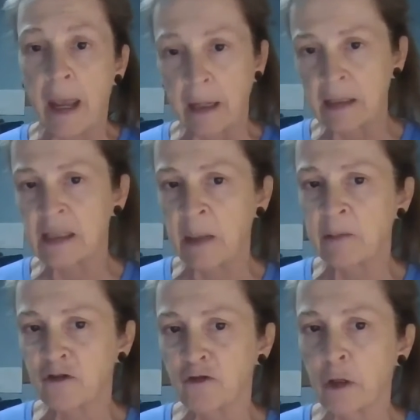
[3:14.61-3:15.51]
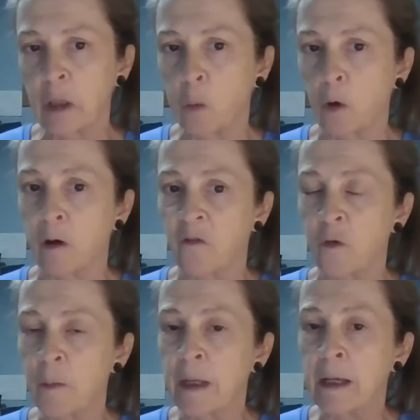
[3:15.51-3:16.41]
And it seems to really work
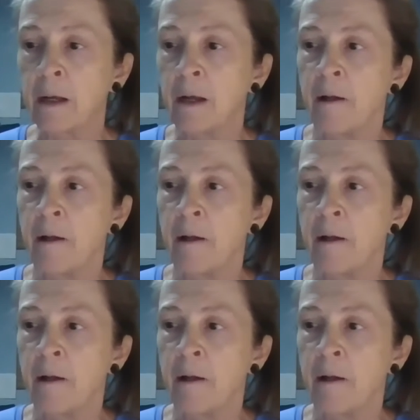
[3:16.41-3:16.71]
for me.